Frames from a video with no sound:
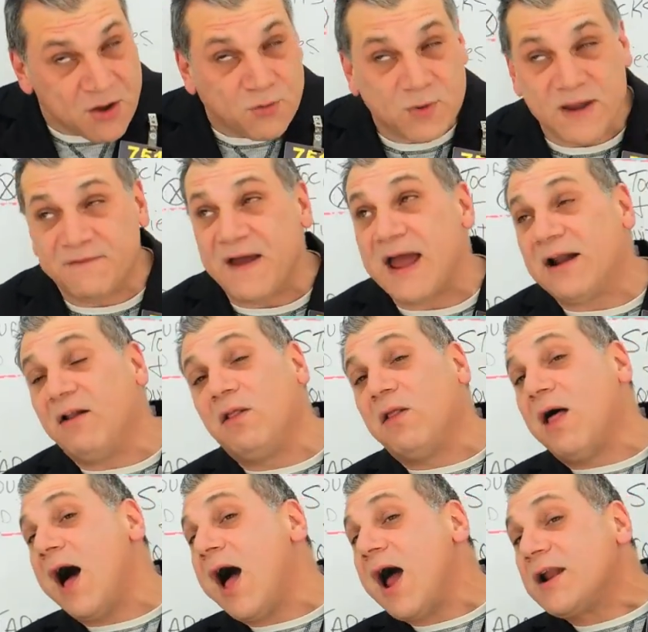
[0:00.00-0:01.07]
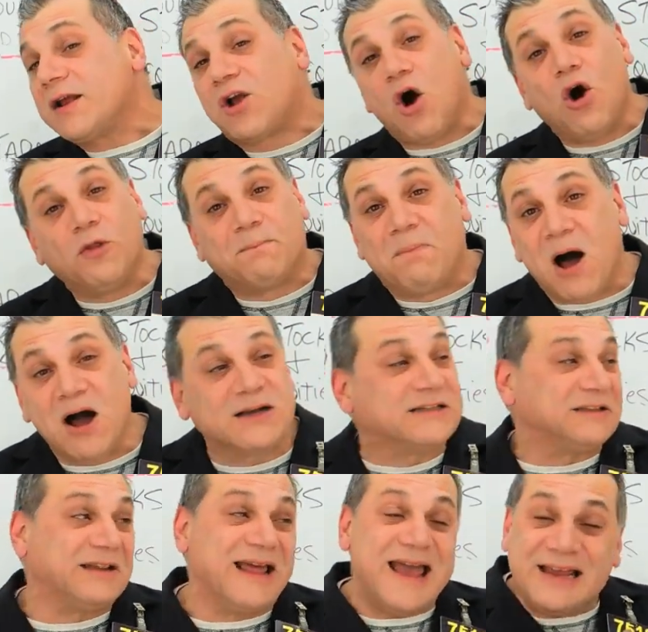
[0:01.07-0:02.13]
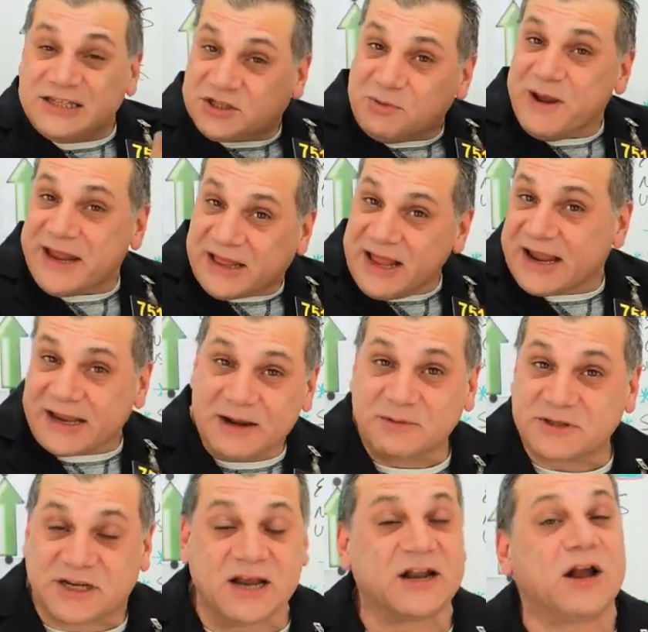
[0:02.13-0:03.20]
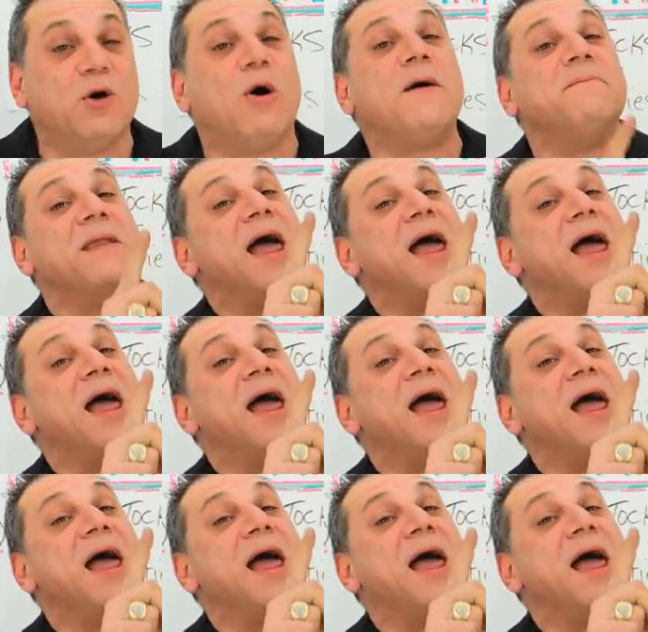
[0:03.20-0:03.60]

We've had a lot of gold bugs last week thinking it was going to go up.